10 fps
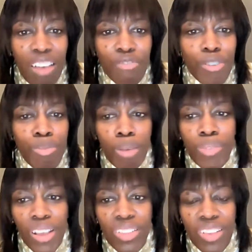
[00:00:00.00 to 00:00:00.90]
Every
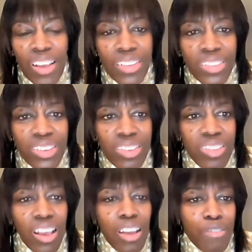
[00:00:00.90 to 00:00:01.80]
peptide
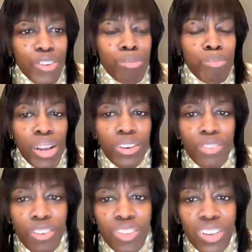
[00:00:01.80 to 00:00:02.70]
scientist, every
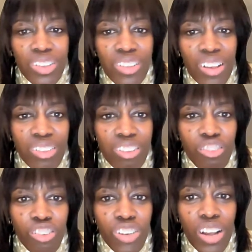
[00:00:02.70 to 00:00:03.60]
biodiversity
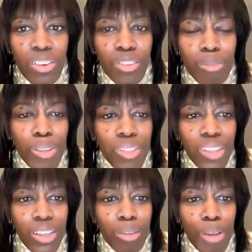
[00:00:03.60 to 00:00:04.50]
scientist should not only be
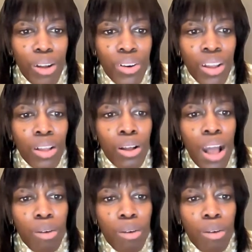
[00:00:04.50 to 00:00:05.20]
thinking about